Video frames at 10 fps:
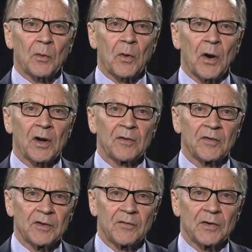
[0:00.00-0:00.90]
required of
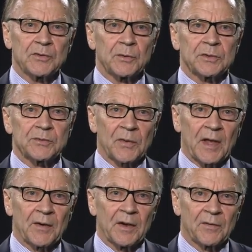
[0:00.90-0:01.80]
individuals
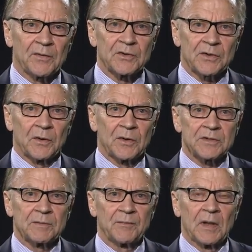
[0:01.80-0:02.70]
without health
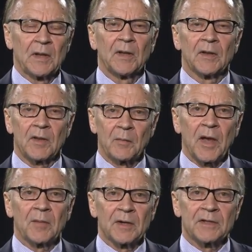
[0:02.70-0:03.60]
insurance, the
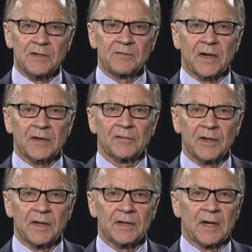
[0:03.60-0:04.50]
payment is
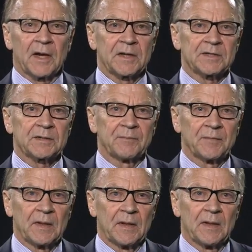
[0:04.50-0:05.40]
effectively a tax.
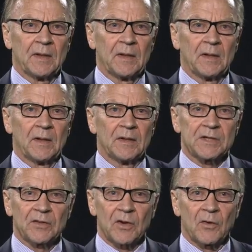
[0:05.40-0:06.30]

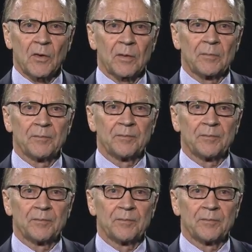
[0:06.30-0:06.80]
Said the court,